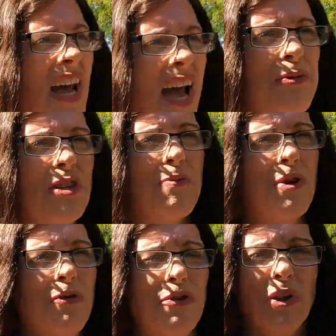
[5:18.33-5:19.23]
Absolutely
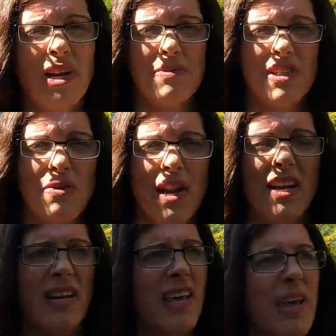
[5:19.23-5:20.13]
beautiful, and I'm so
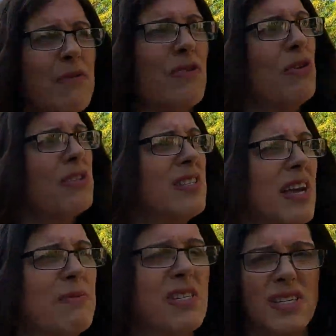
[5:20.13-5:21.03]
glad I came to
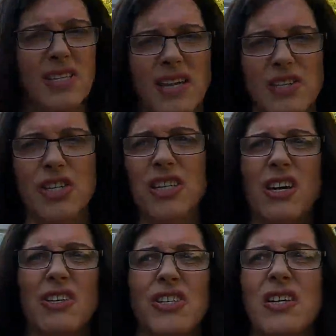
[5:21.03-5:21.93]
Rotterdam to see that
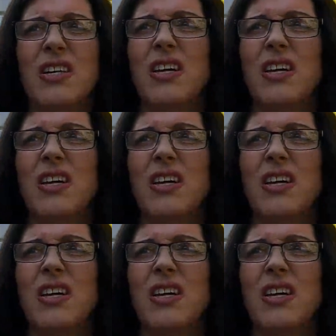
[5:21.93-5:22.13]
church.